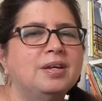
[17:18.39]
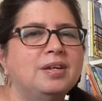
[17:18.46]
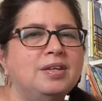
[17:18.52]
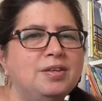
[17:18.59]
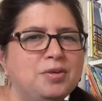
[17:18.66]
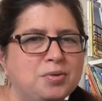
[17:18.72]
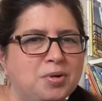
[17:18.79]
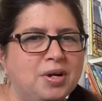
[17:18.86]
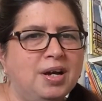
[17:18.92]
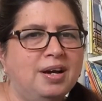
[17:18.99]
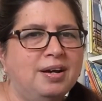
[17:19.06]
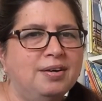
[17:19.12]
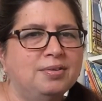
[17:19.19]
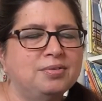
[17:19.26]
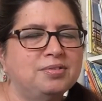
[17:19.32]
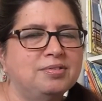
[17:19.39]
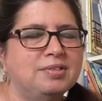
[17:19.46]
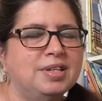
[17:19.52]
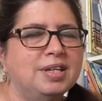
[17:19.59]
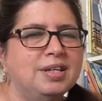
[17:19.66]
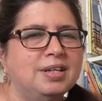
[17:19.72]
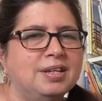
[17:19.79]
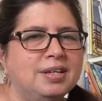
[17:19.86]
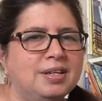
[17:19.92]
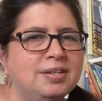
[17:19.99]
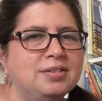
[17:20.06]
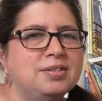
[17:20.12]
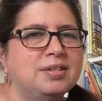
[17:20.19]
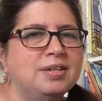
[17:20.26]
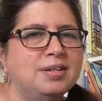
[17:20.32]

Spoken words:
your house, is